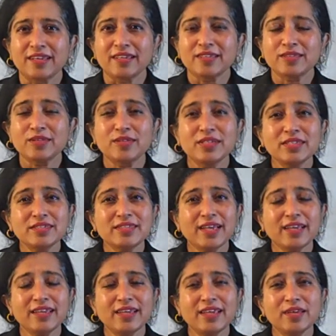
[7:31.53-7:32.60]
So this
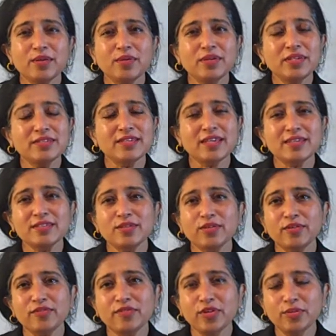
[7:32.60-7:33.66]
technique only takes you
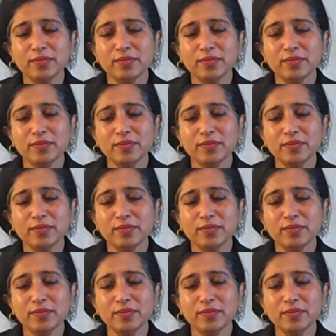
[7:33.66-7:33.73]
a few